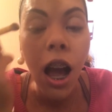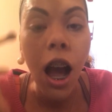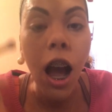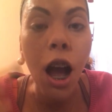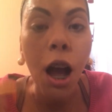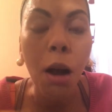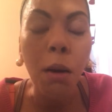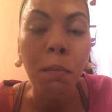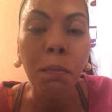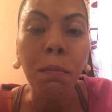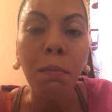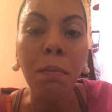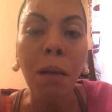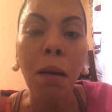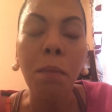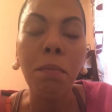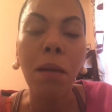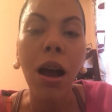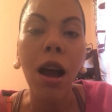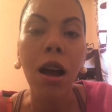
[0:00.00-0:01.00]

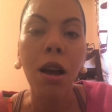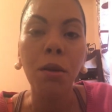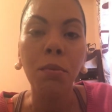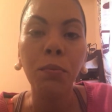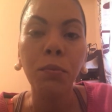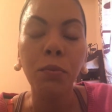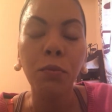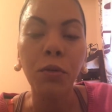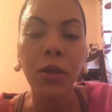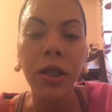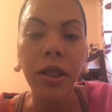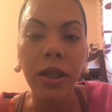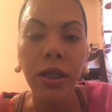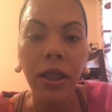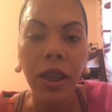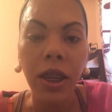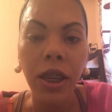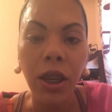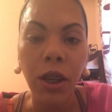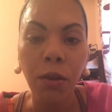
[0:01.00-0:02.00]
my mom
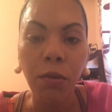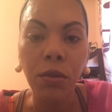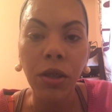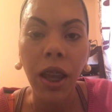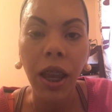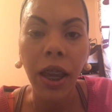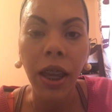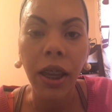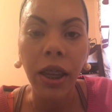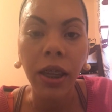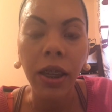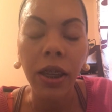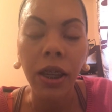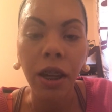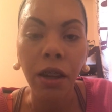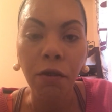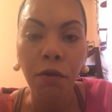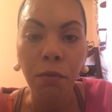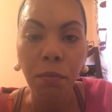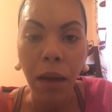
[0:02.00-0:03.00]
received a
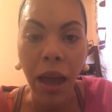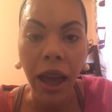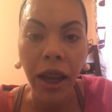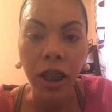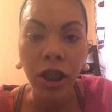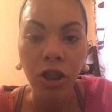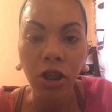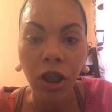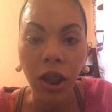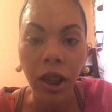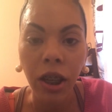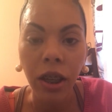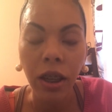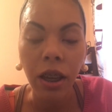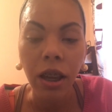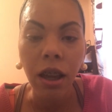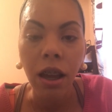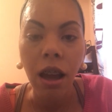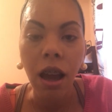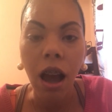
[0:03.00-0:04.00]
gift packaging